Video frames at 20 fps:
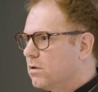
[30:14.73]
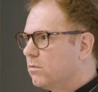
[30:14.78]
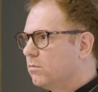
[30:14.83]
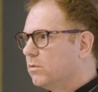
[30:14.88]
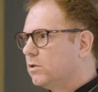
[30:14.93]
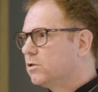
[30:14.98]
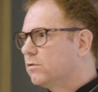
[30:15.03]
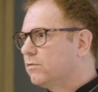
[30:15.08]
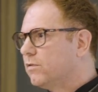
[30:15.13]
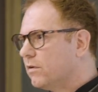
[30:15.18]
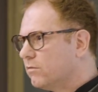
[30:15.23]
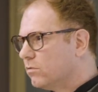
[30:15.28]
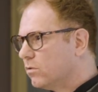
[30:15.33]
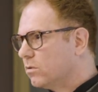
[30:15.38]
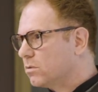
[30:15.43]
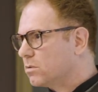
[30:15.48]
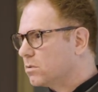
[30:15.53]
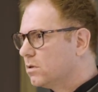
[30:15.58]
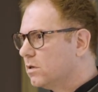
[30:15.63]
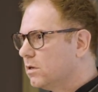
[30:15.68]
which
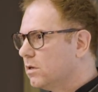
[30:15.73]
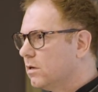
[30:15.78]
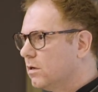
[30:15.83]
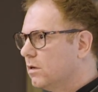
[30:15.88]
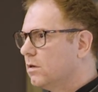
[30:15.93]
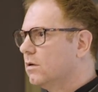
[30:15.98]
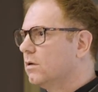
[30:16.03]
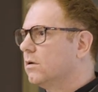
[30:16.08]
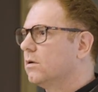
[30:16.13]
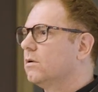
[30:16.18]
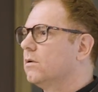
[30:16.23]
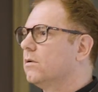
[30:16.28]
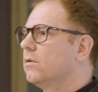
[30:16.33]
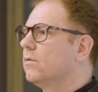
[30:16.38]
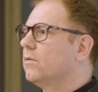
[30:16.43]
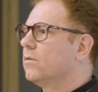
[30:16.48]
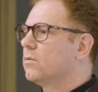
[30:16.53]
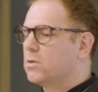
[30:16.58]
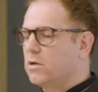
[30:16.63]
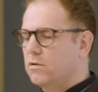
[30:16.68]
favors
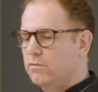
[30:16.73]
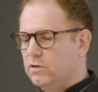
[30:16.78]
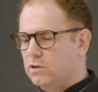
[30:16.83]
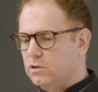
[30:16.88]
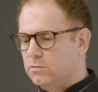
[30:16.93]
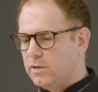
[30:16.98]
selfish